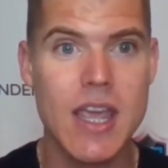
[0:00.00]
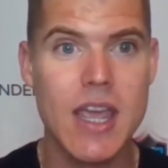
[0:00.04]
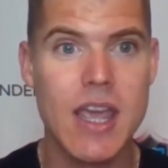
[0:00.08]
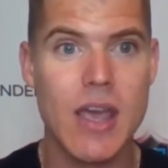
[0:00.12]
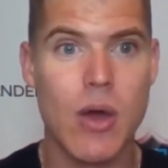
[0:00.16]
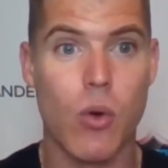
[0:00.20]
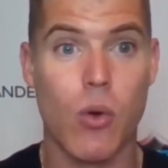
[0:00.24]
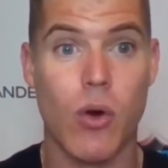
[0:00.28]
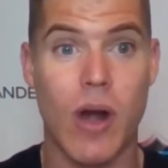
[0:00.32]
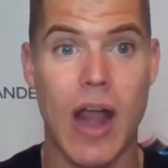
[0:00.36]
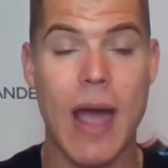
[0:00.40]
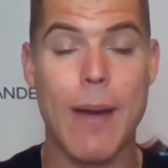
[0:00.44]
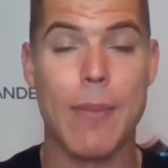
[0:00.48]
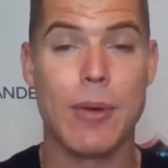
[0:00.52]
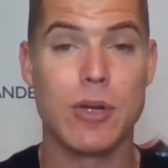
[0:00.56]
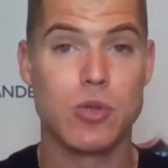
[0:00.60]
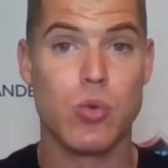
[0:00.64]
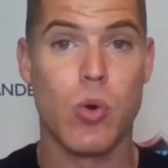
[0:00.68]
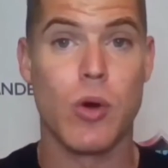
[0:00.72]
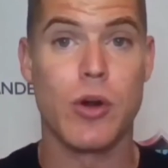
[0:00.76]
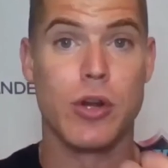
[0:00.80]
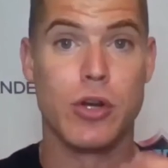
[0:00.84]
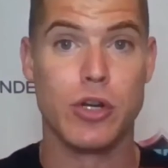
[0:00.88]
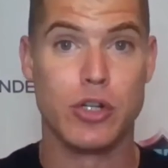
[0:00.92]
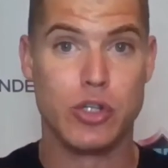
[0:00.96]
or how much
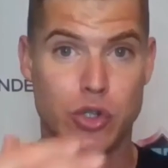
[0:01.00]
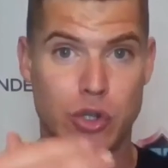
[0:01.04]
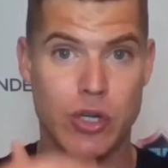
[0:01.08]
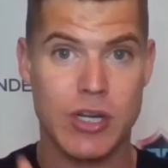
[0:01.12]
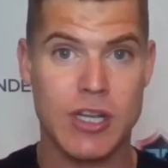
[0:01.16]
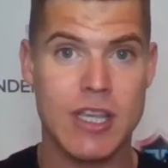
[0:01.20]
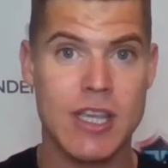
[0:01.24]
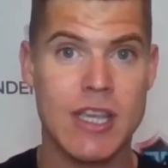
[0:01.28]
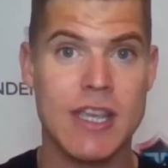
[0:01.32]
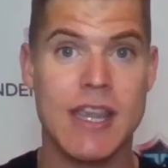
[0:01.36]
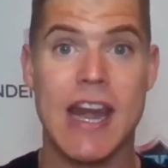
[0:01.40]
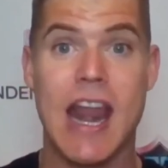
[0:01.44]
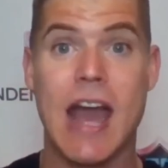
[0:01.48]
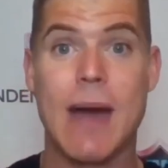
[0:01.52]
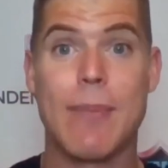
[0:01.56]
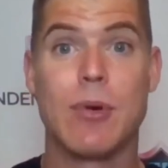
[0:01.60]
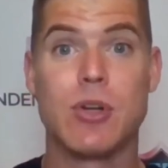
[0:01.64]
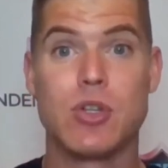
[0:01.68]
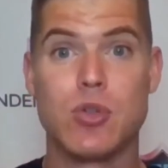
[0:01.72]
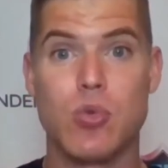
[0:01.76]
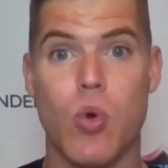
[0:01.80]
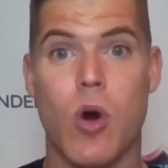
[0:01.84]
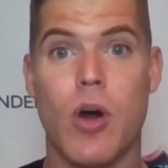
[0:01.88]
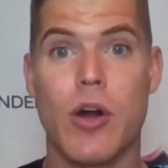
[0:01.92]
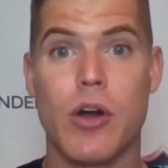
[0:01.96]
water you're drinking, and how
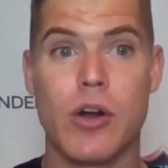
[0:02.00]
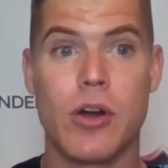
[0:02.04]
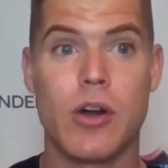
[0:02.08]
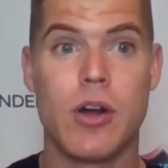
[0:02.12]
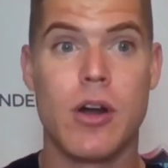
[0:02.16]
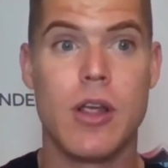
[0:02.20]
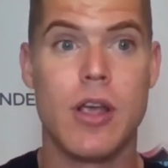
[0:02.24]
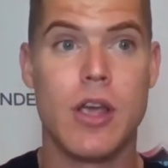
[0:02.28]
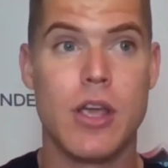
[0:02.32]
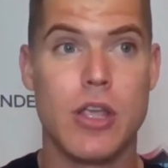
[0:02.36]
much water